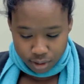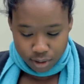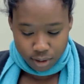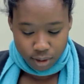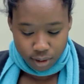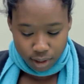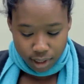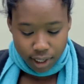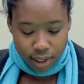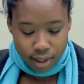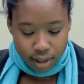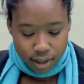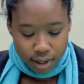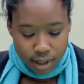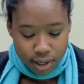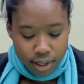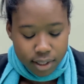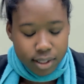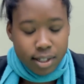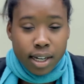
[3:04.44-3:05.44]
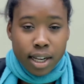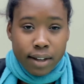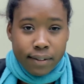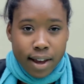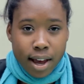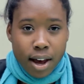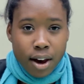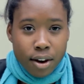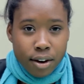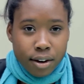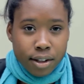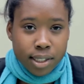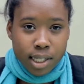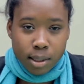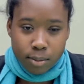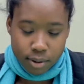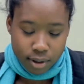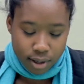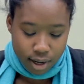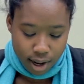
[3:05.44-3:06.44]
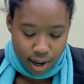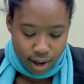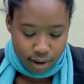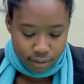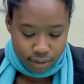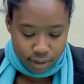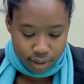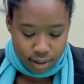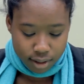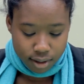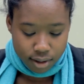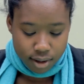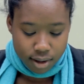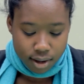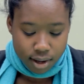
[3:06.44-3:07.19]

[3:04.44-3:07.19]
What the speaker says: to call it, to live our own separate lives.